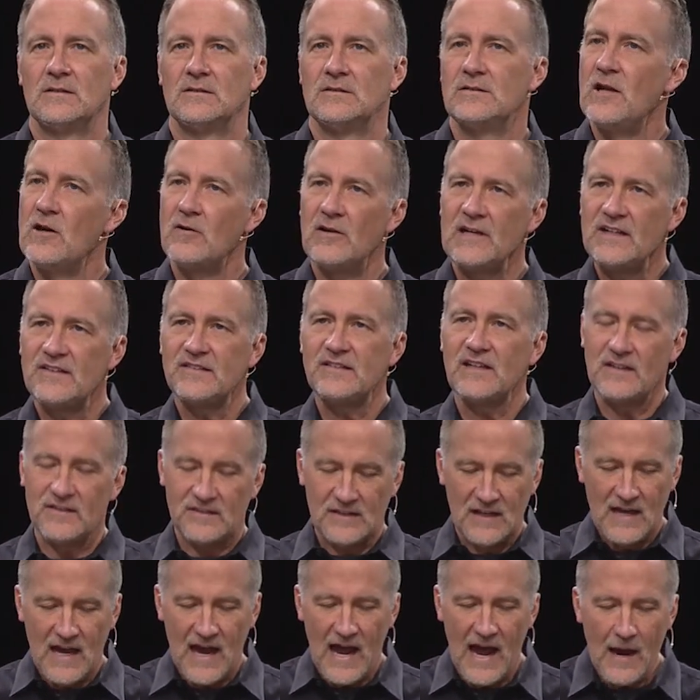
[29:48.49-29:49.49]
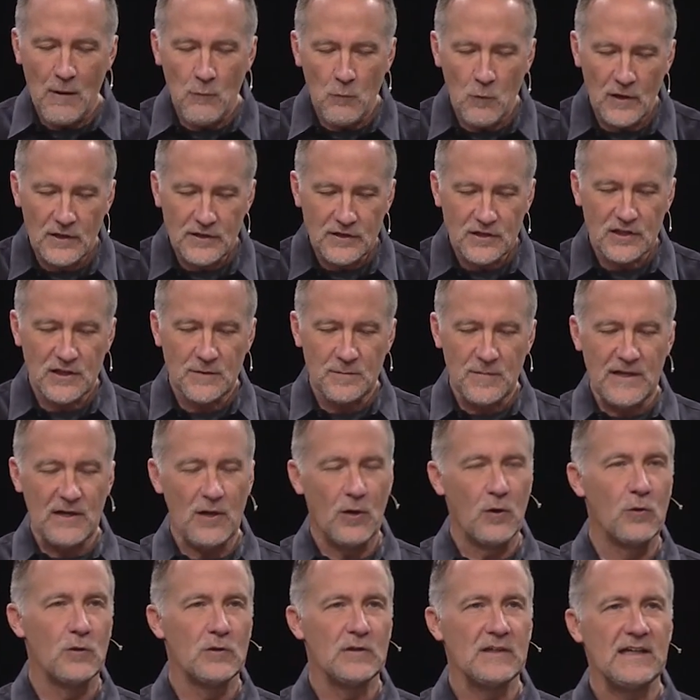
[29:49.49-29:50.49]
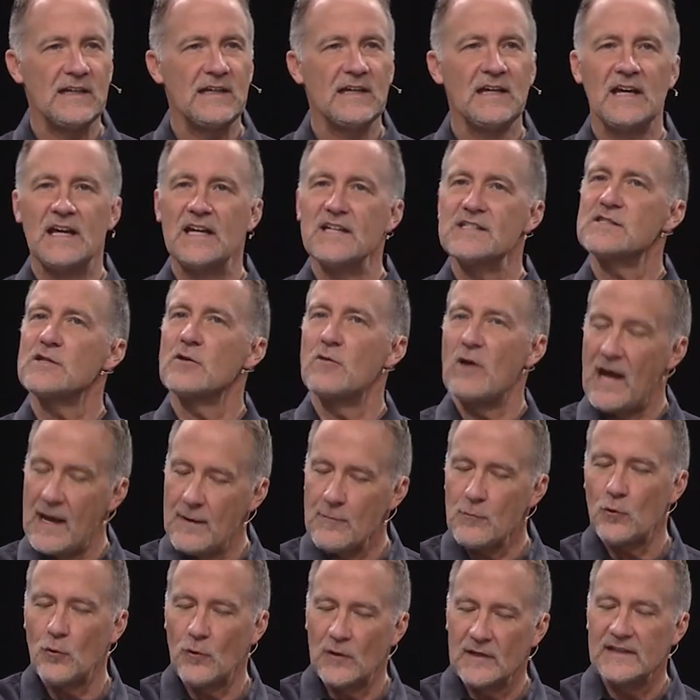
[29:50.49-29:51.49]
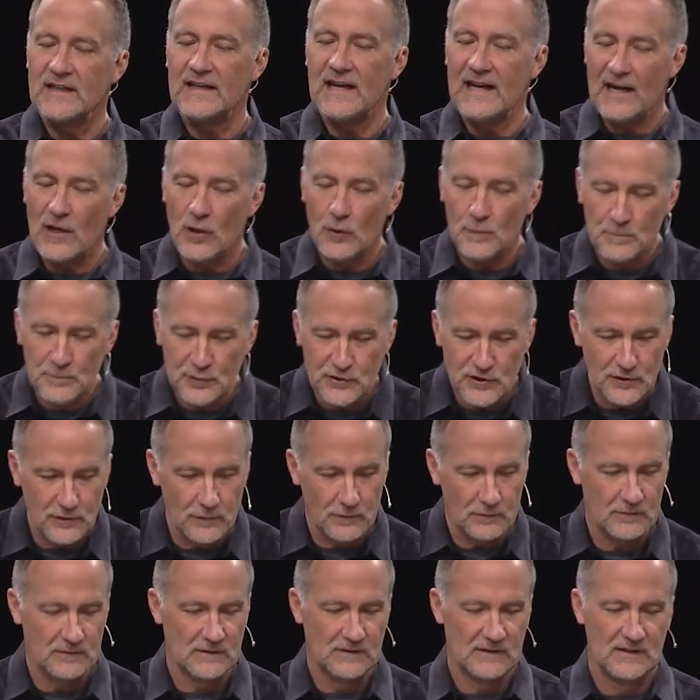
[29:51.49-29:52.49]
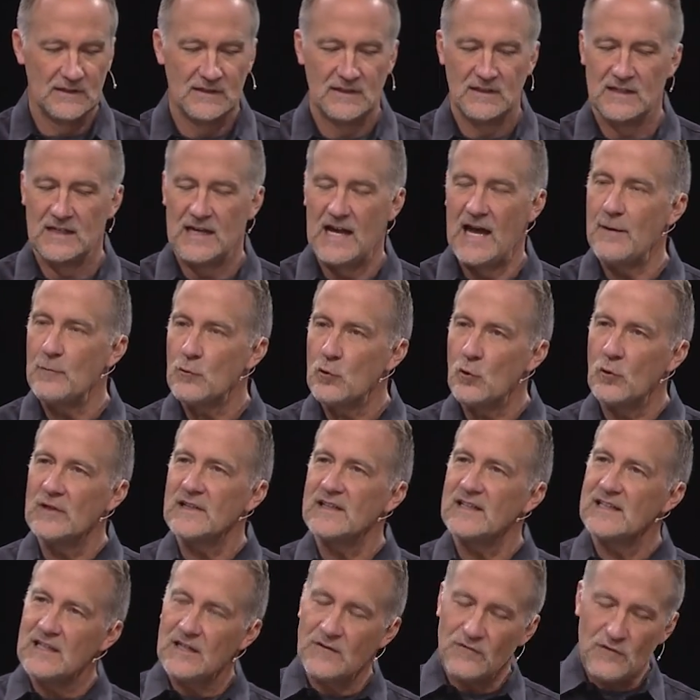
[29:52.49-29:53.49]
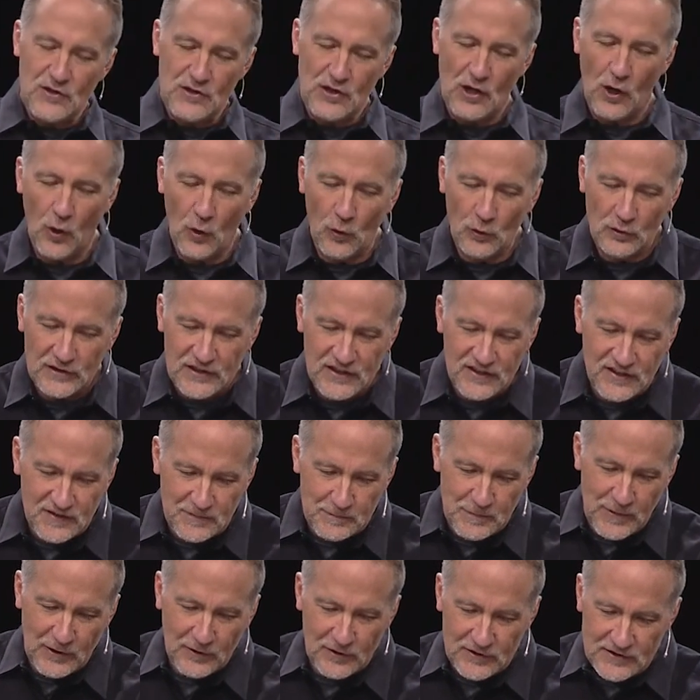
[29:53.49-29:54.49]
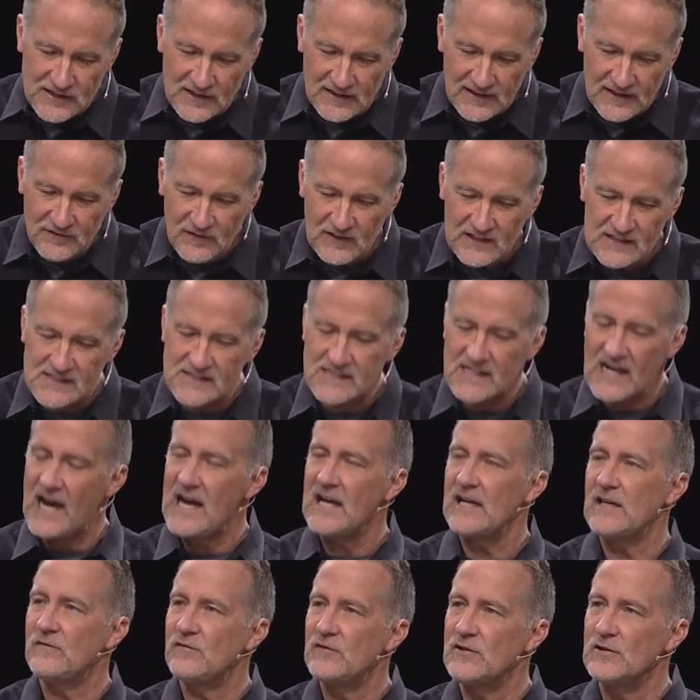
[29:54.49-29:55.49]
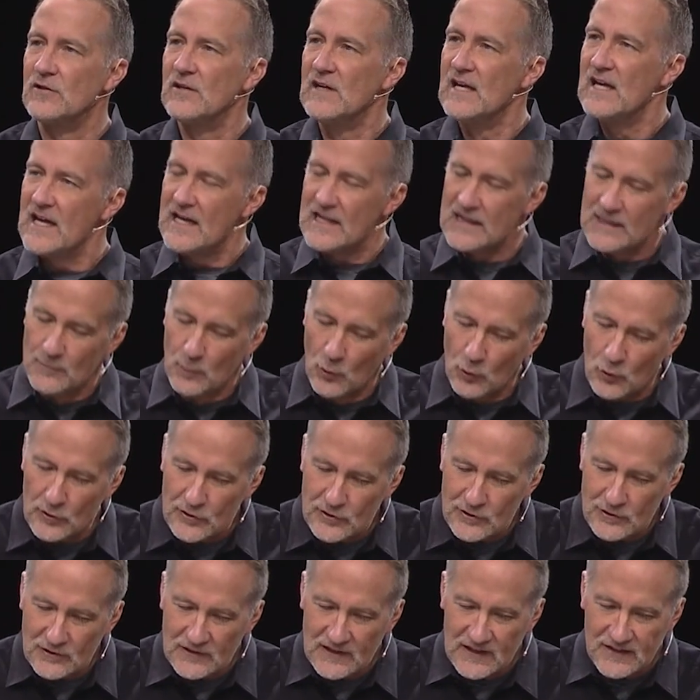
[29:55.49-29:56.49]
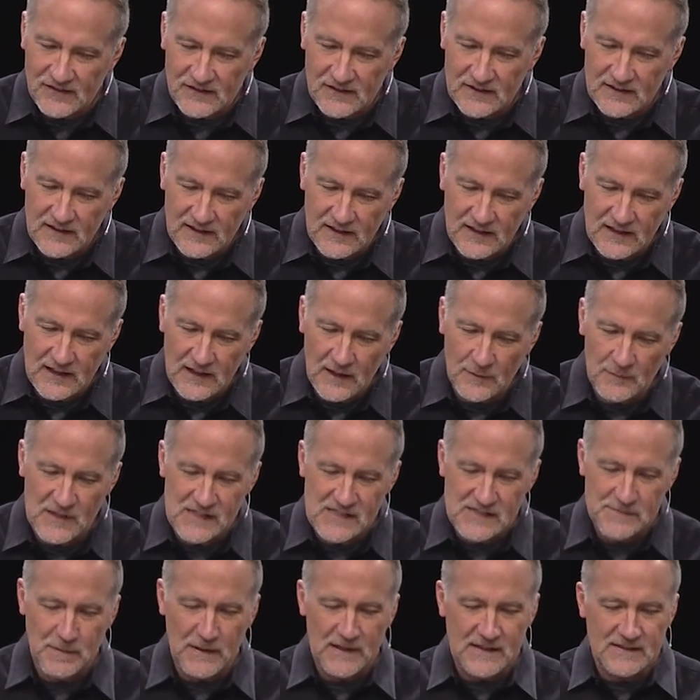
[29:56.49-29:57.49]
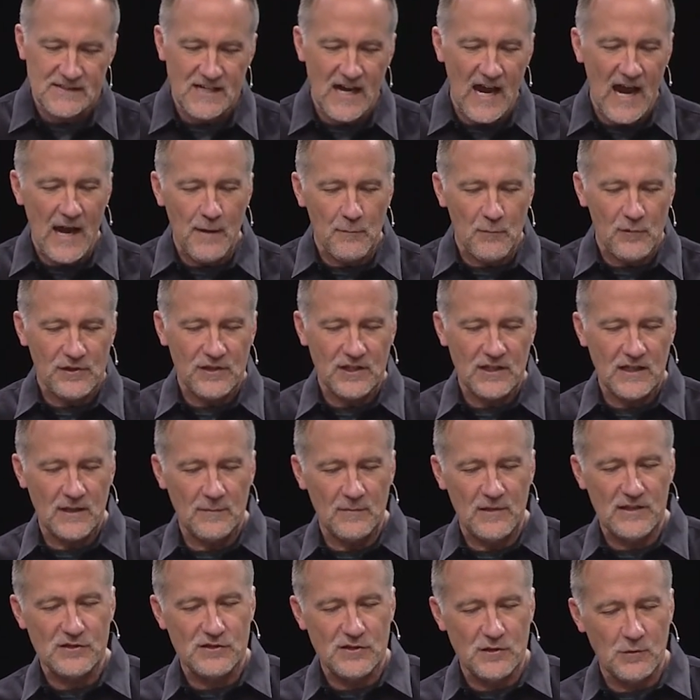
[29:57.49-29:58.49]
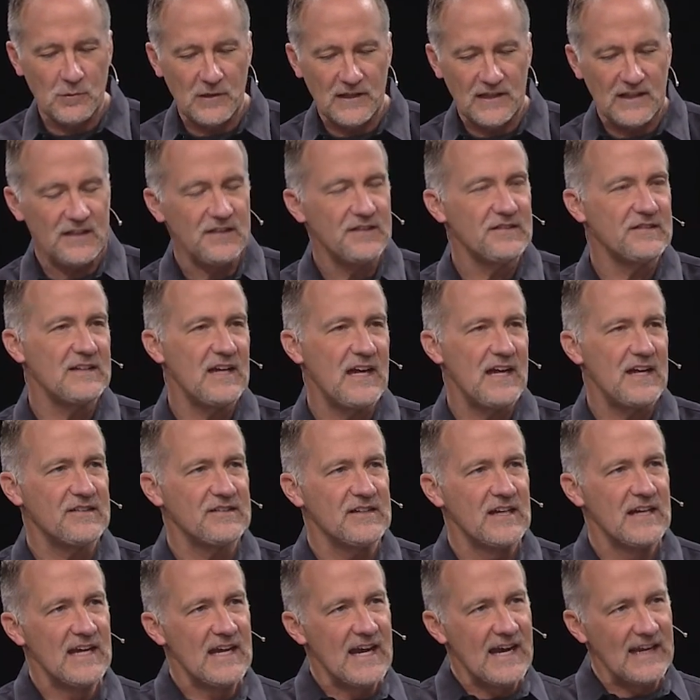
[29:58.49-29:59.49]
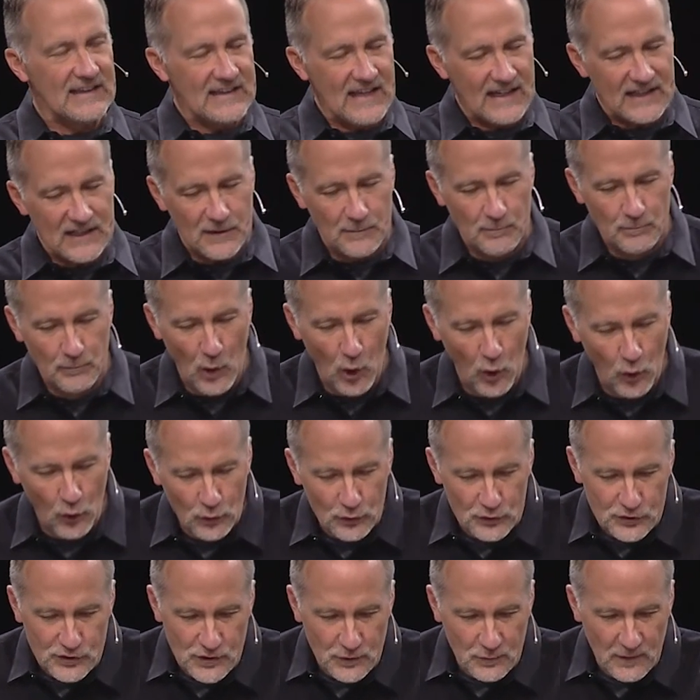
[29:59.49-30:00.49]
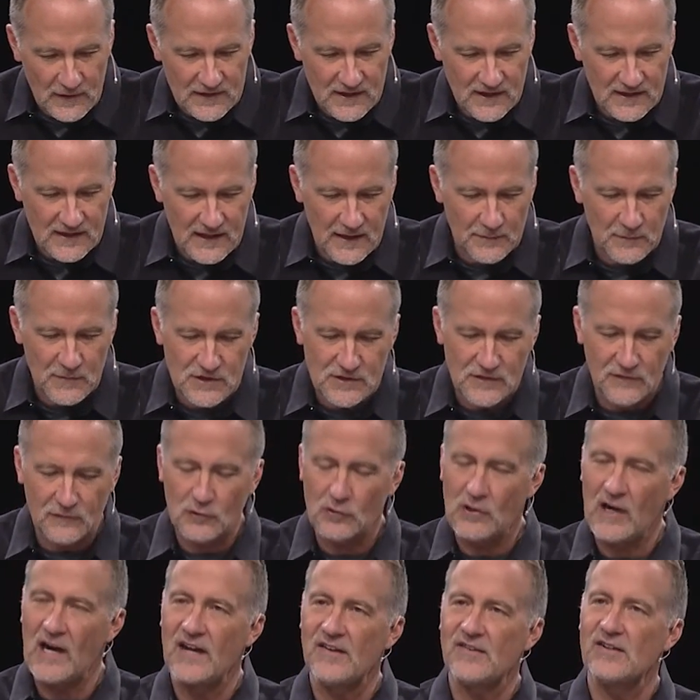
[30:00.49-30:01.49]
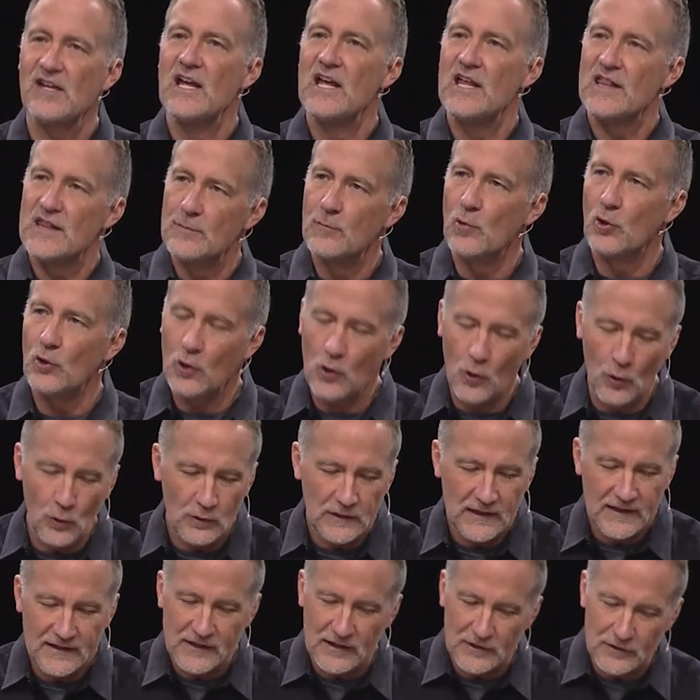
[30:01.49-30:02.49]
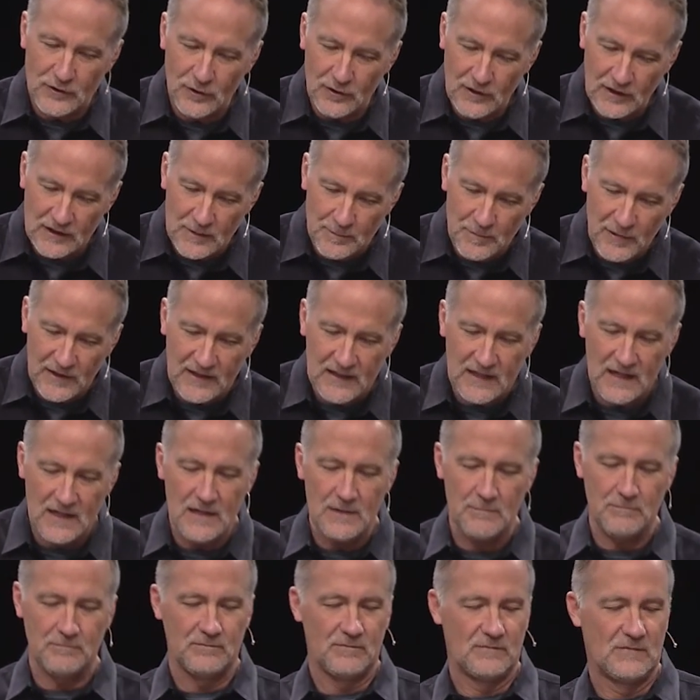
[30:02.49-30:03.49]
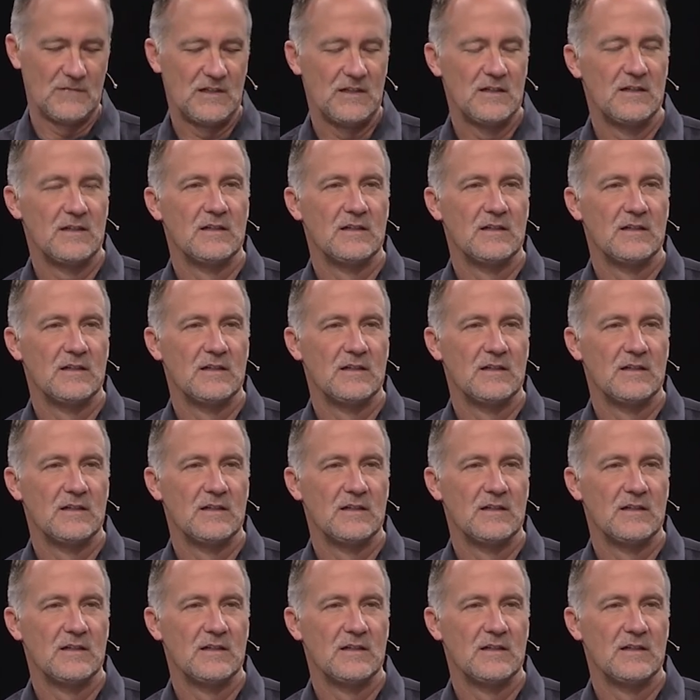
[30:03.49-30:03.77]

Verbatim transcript: No, He says, I want you to be holy, and so I'm going to help you. I'm going to give you the Holy Spirit to live inside of you. And the more you listen to Him and spend time with Him and do what He says and let Him mold you into the image of Christ, the more holy that you're going to become.